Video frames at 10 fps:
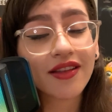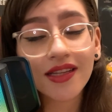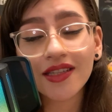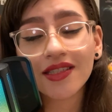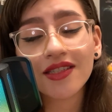I think
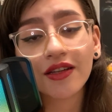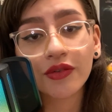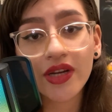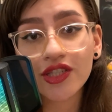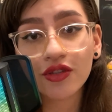that this is a
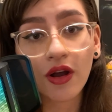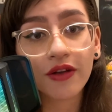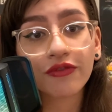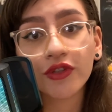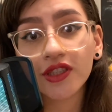great
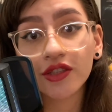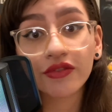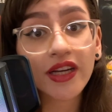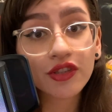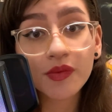start for the
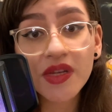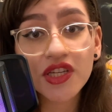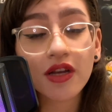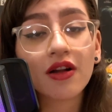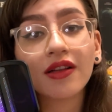director,
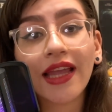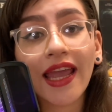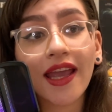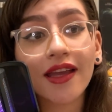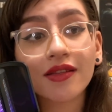Michelle,
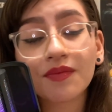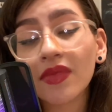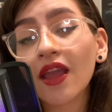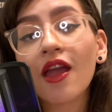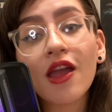and
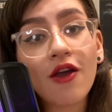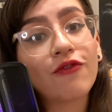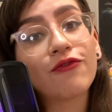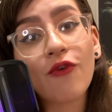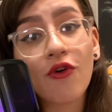
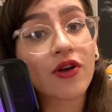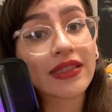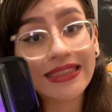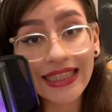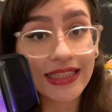
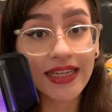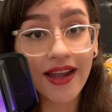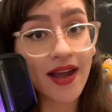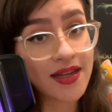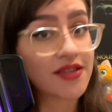for
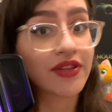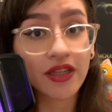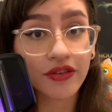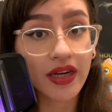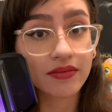Natalia as
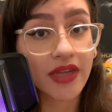Valeria.